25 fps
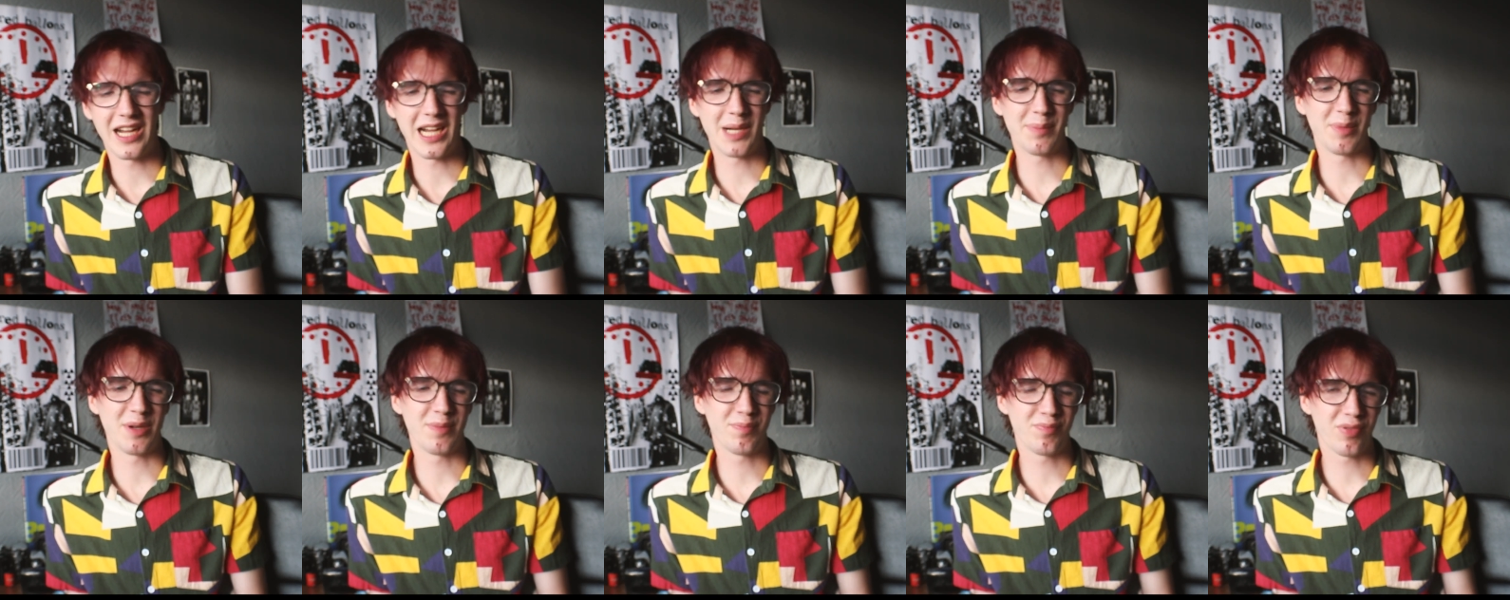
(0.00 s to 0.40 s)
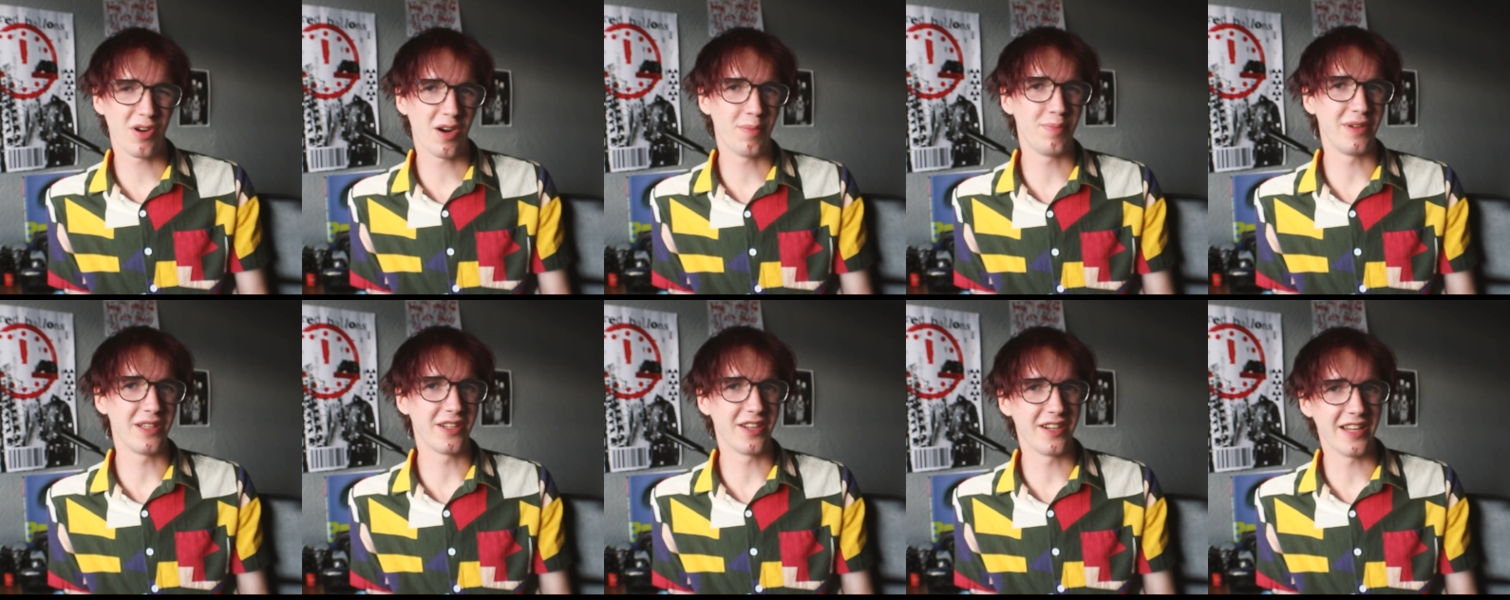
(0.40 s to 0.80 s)
Am I
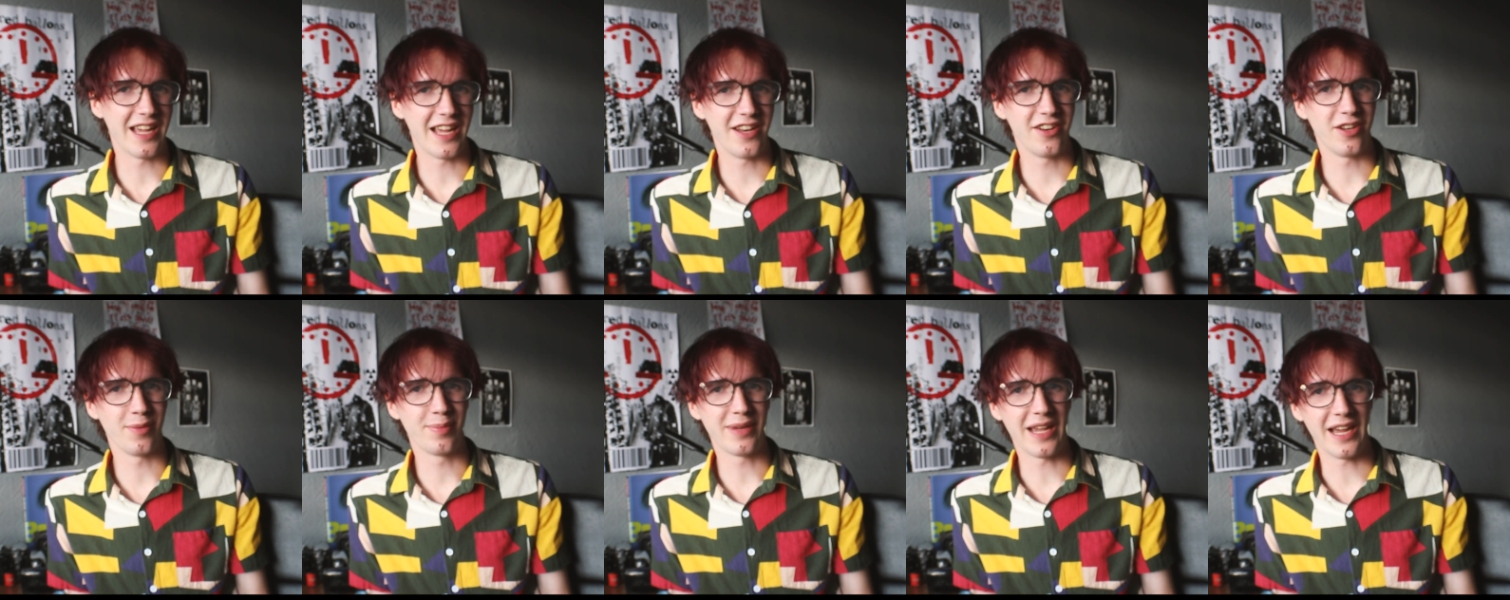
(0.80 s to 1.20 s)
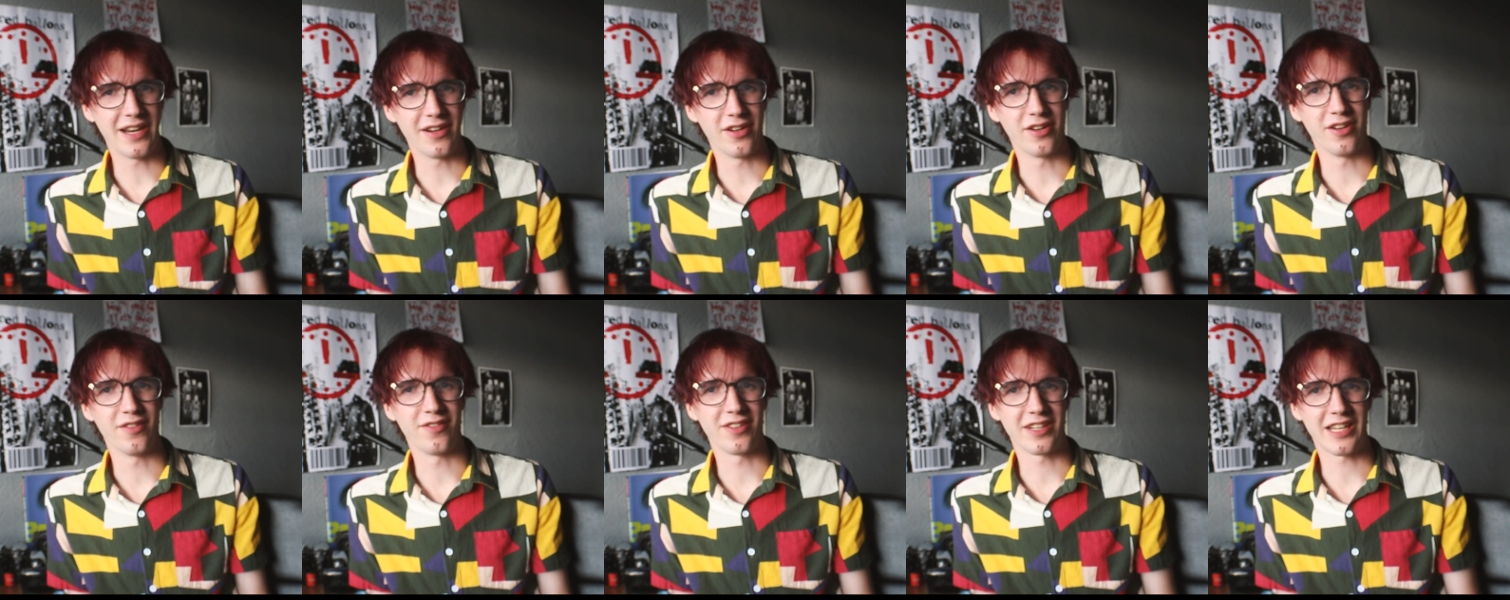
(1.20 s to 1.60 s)
probably going to end up
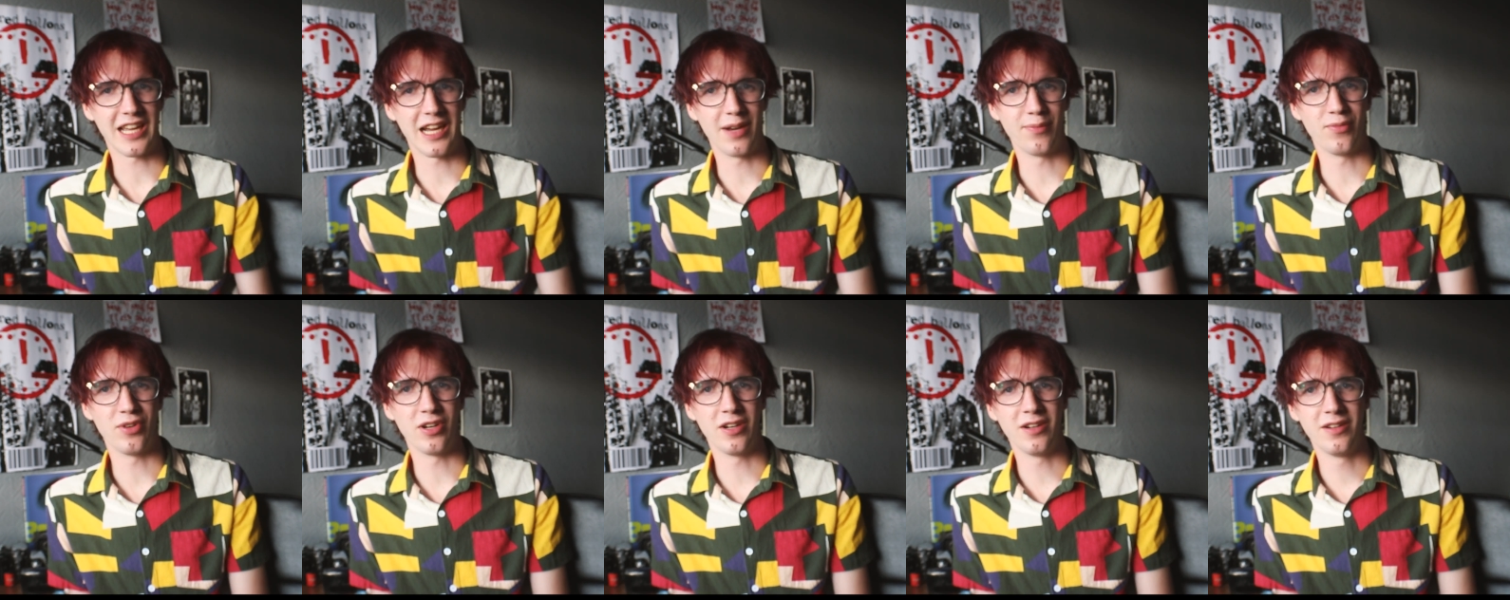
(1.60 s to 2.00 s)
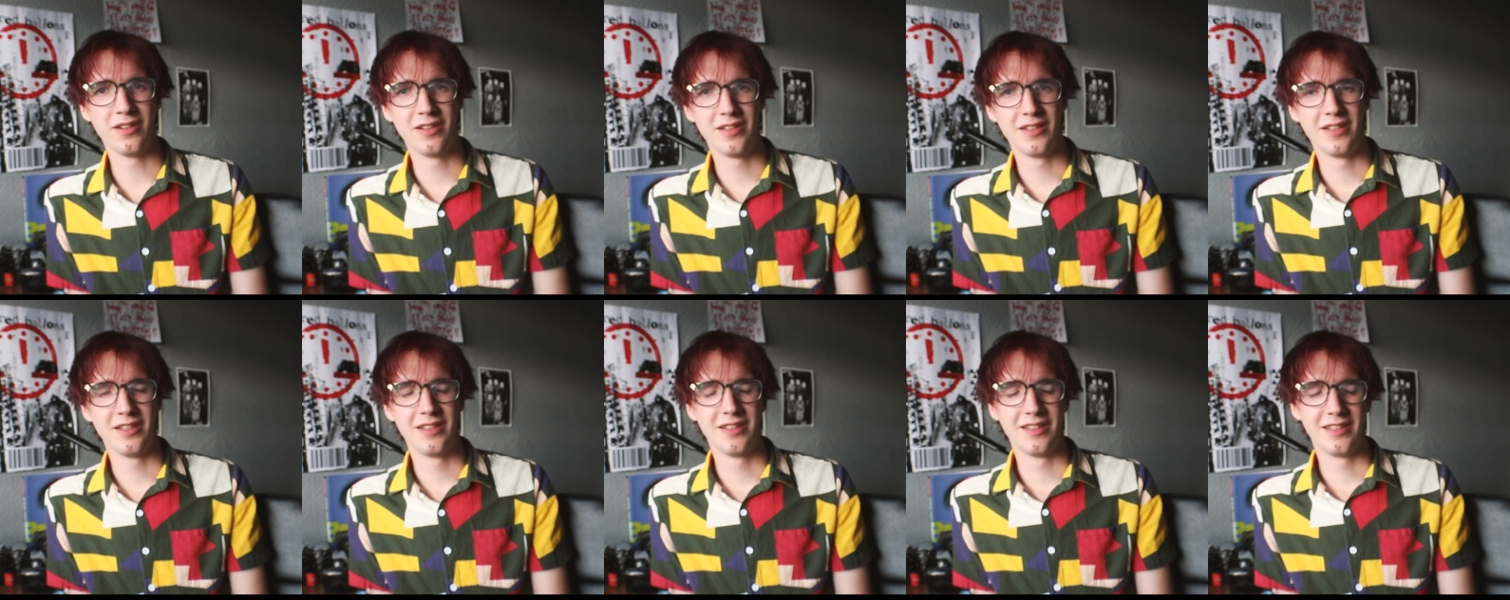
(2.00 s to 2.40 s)
getting another camera?
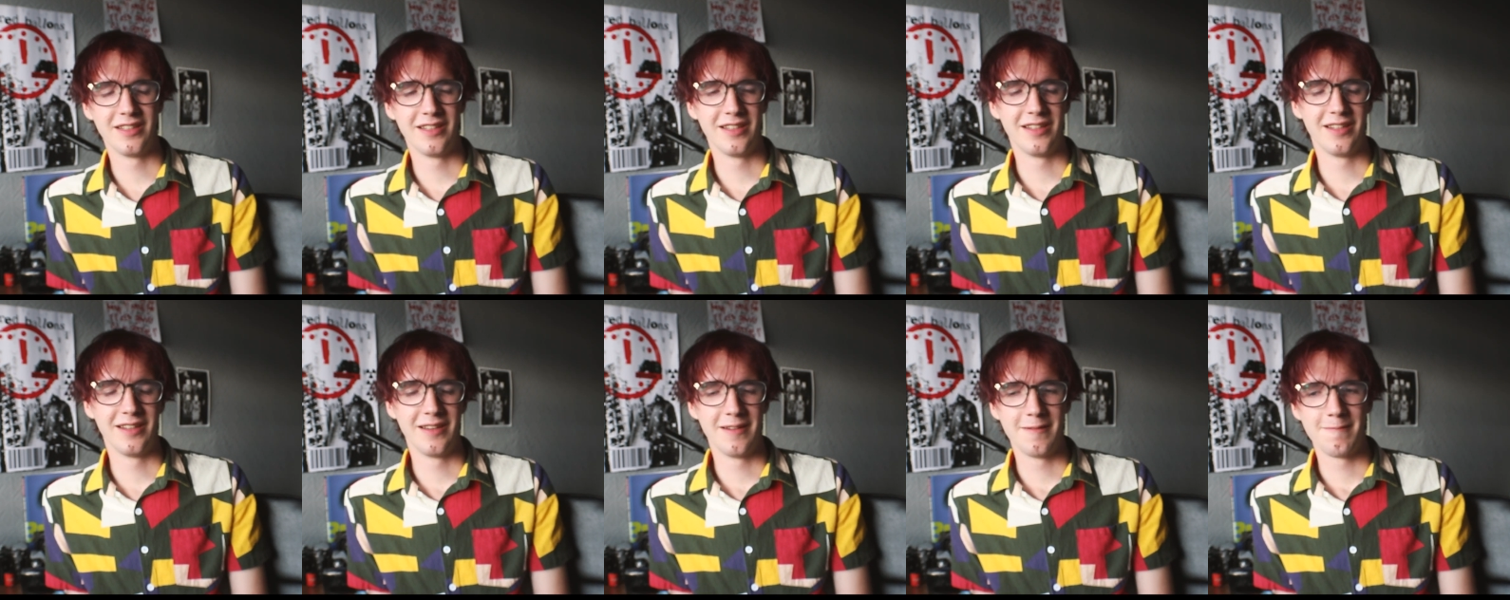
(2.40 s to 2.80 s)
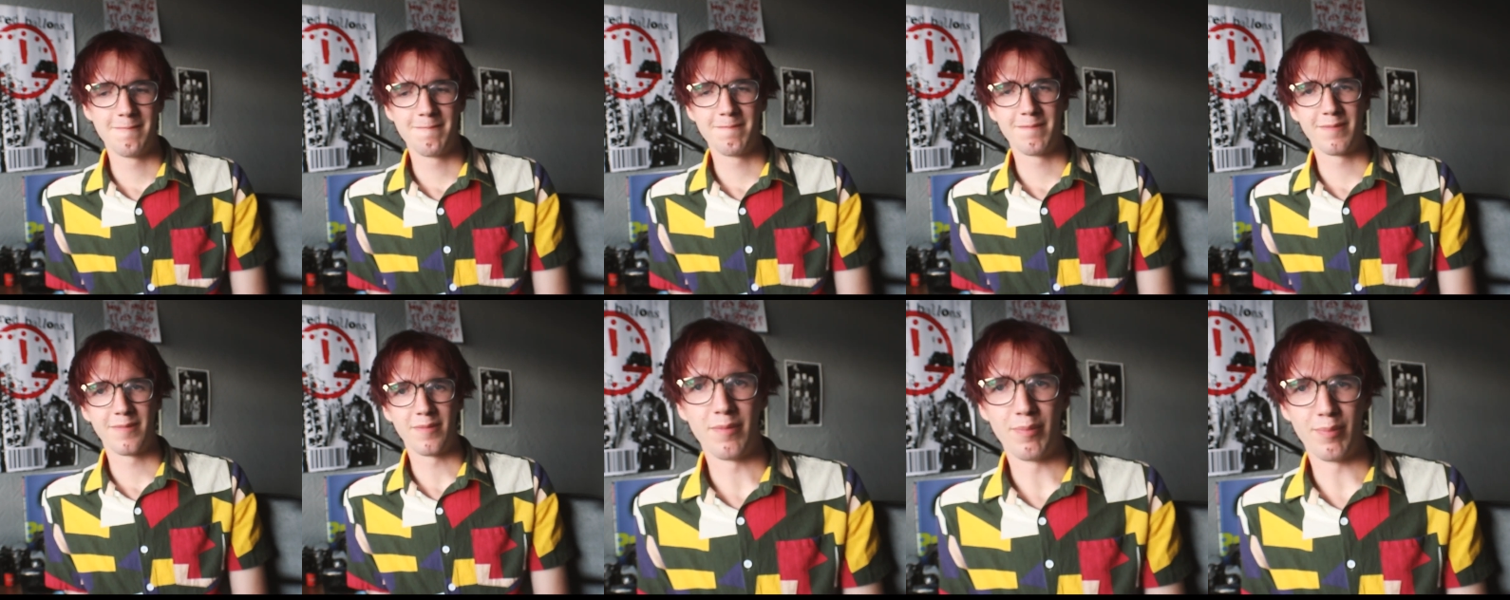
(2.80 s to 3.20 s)

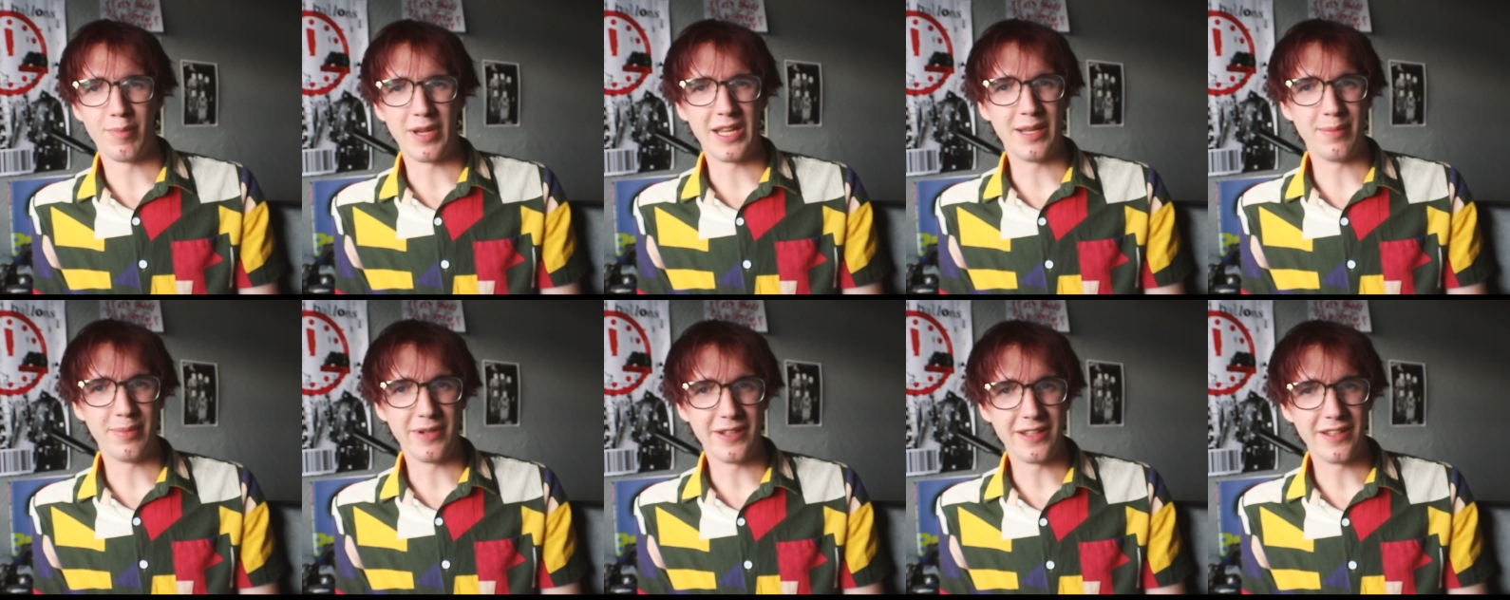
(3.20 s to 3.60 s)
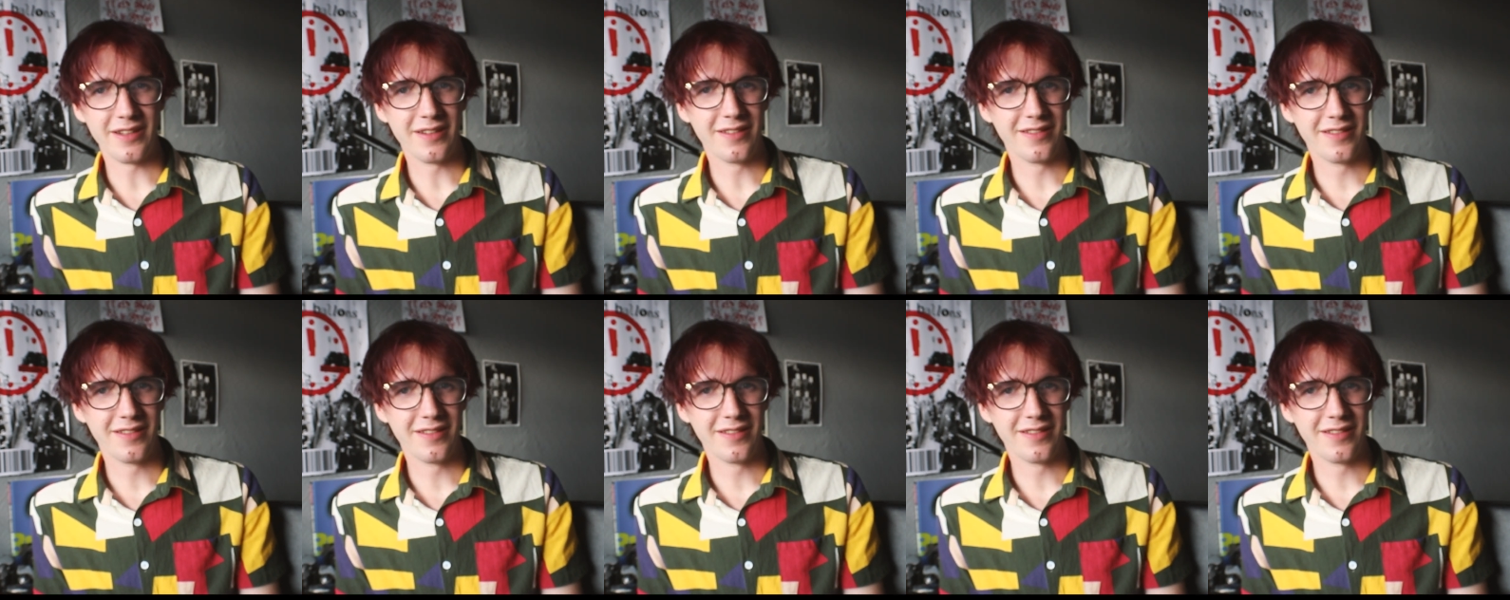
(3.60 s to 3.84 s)
Maybe.